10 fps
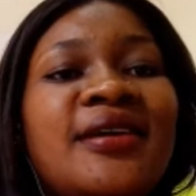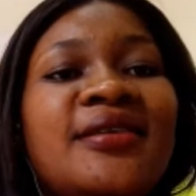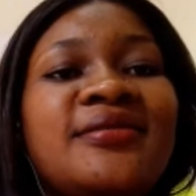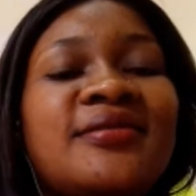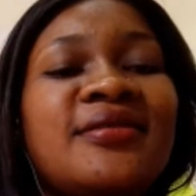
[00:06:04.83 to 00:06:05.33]

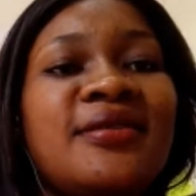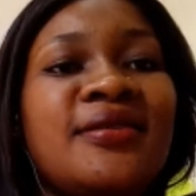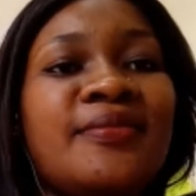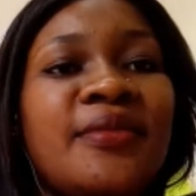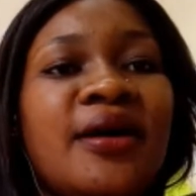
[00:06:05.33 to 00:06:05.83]
year's
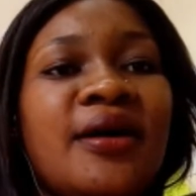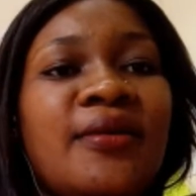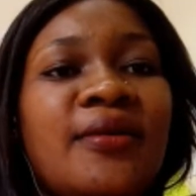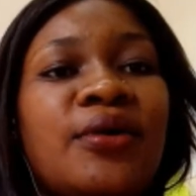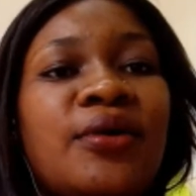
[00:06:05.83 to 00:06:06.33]
theme,
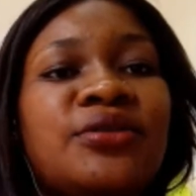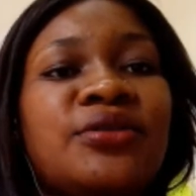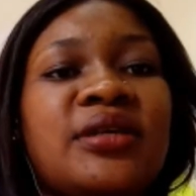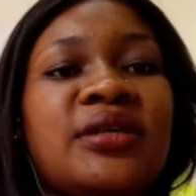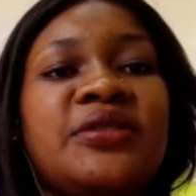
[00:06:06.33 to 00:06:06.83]
World
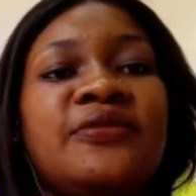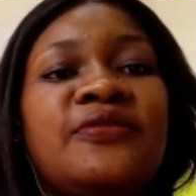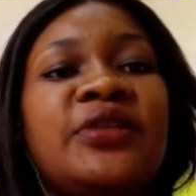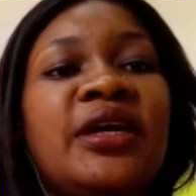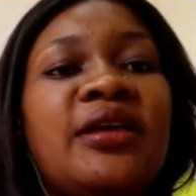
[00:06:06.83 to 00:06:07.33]

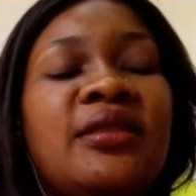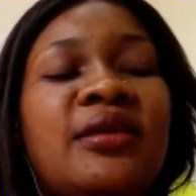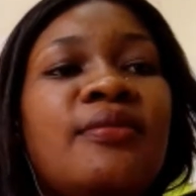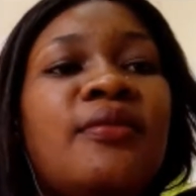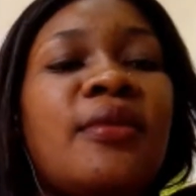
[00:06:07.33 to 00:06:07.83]
Contraceptive Day
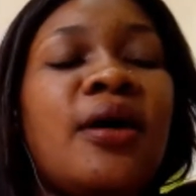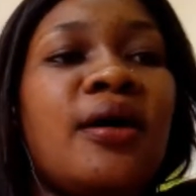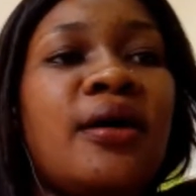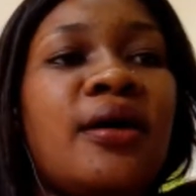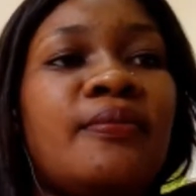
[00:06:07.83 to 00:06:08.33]
theme,
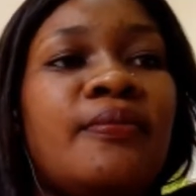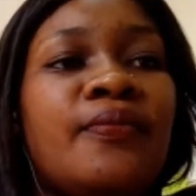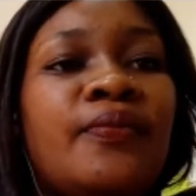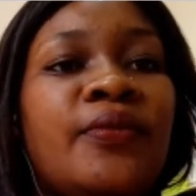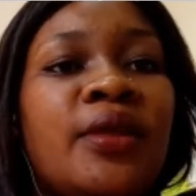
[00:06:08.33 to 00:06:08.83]

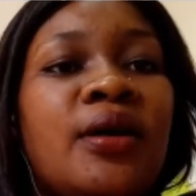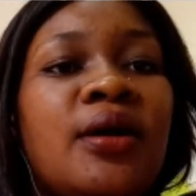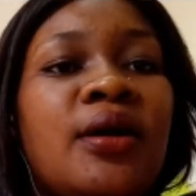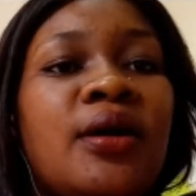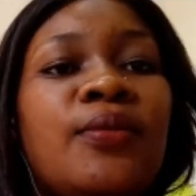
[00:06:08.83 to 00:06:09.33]

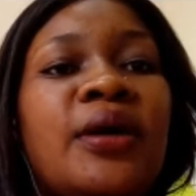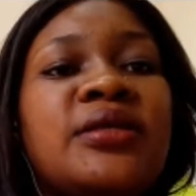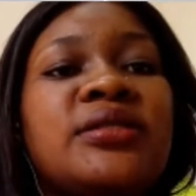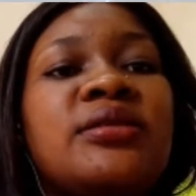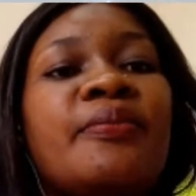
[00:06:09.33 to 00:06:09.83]

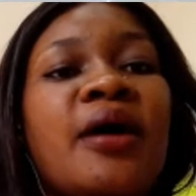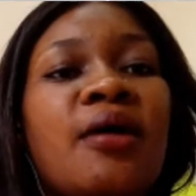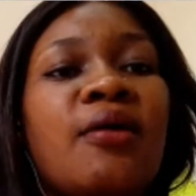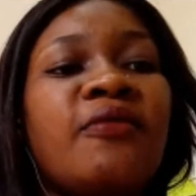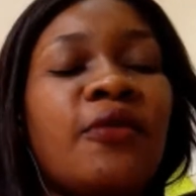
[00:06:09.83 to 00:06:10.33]
was the
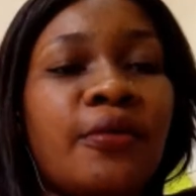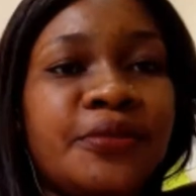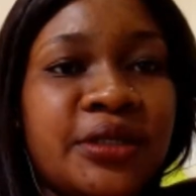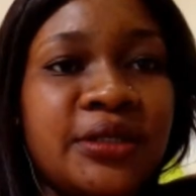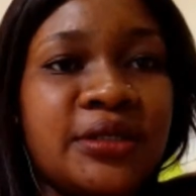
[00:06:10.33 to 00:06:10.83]
power of
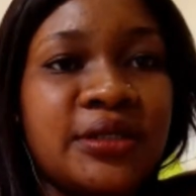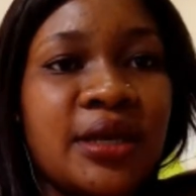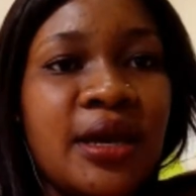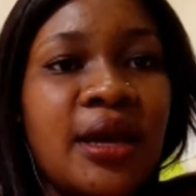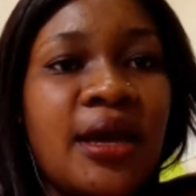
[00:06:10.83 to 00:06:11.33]
options,
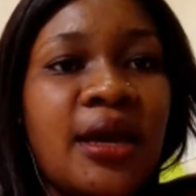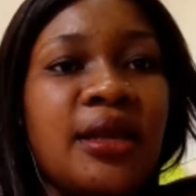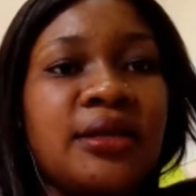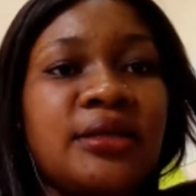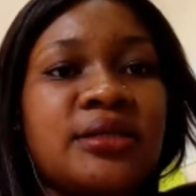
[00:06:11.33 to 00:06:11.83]

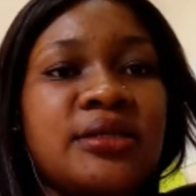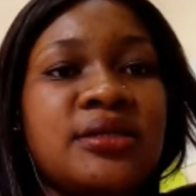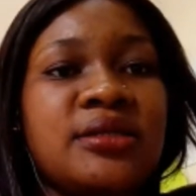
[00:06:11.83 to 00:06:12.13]
and